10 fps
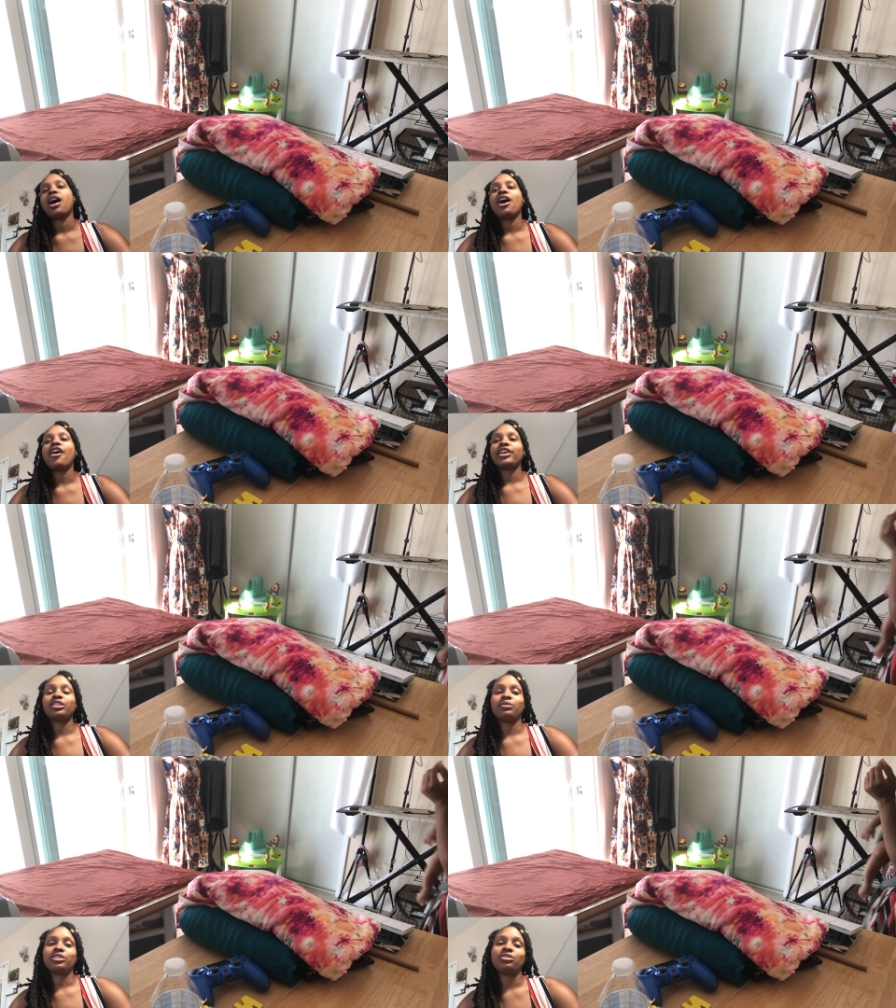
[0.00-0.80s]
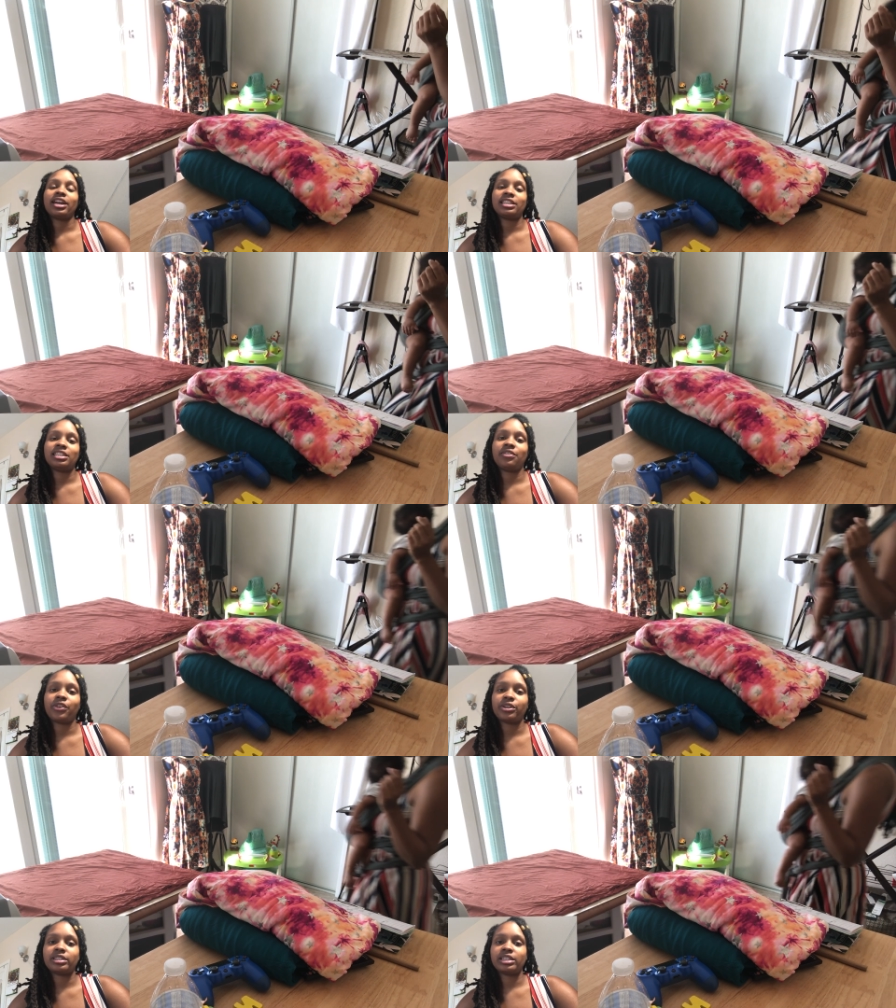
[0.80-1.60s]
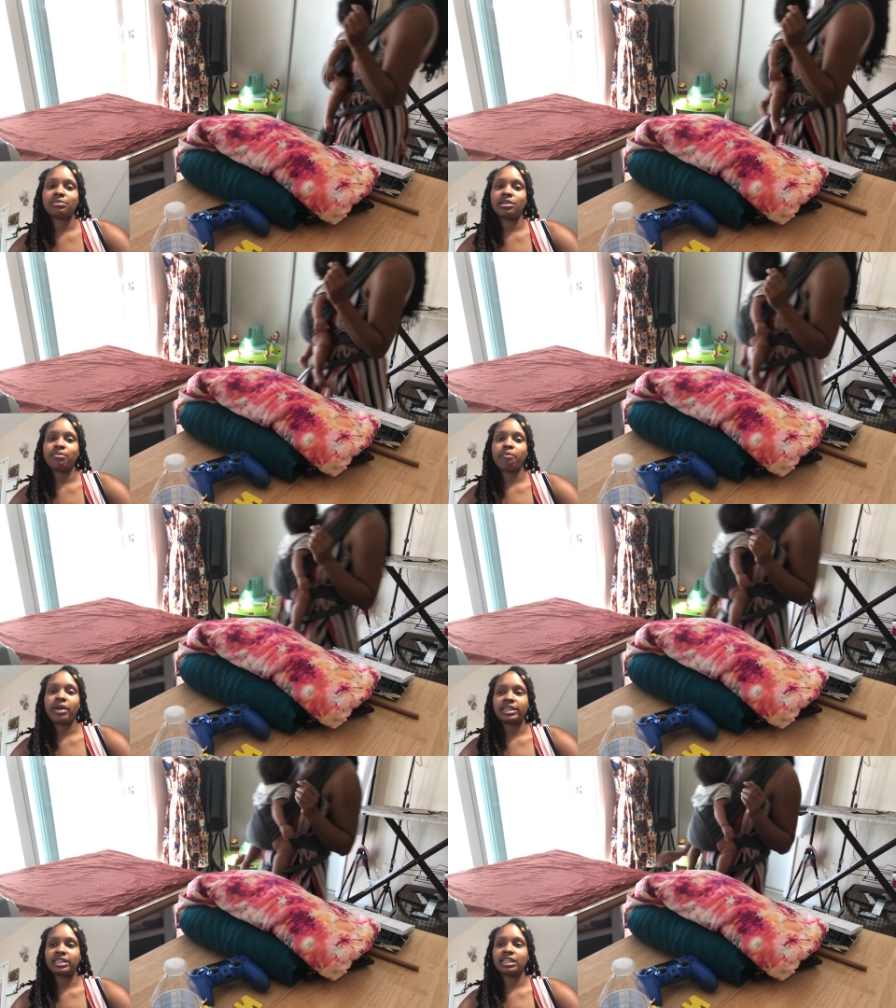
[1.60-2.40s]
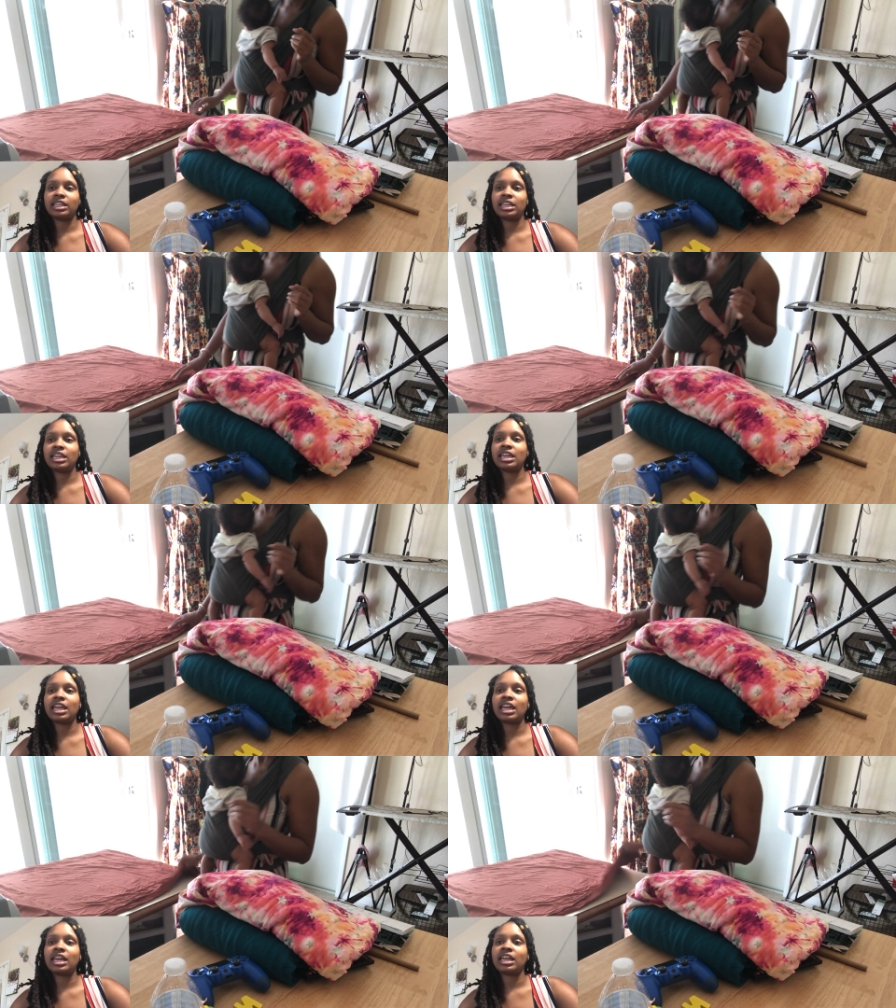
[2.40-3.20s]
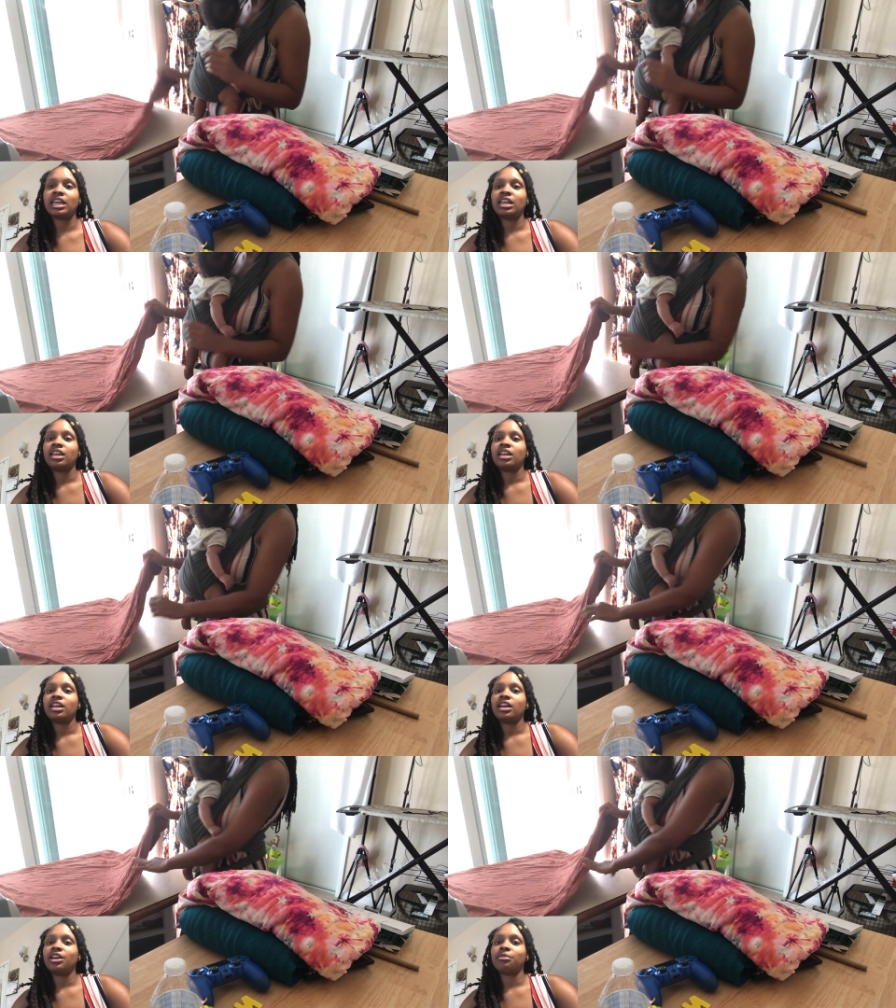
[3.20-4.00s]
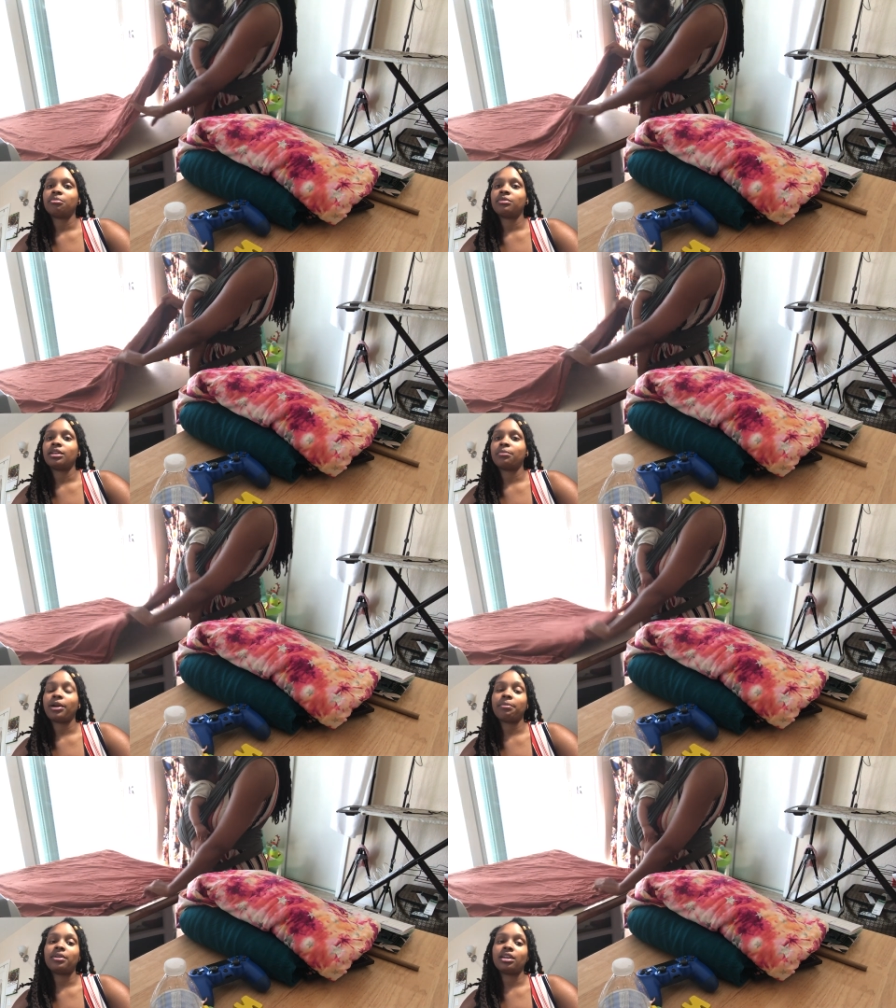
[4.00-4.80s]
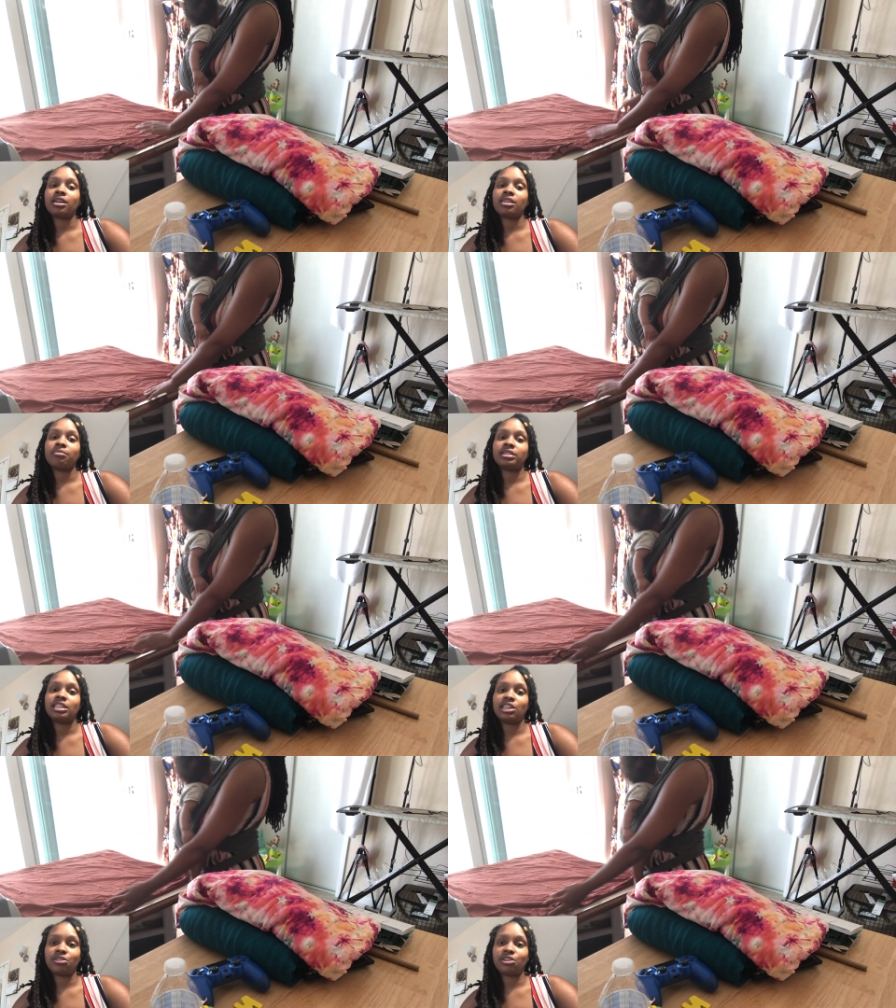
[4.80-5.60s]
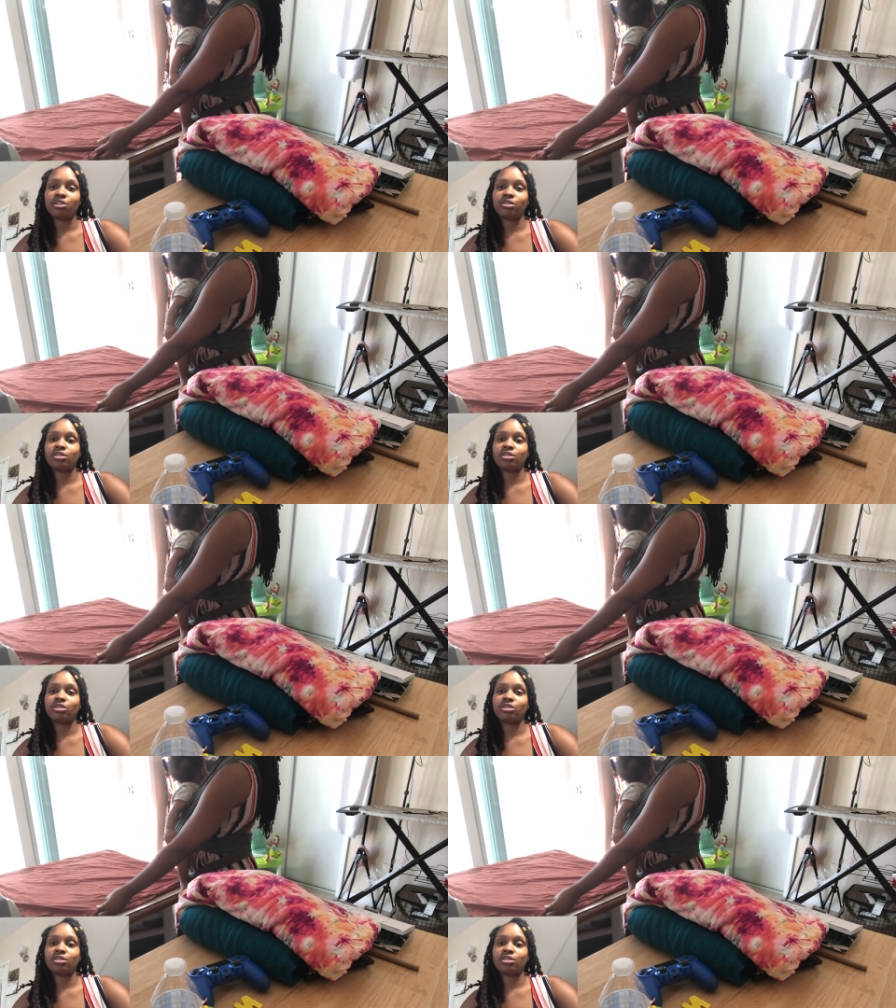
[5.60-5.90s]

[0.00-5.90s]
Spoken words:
All right, so what you guys see first is me basically prepping the material.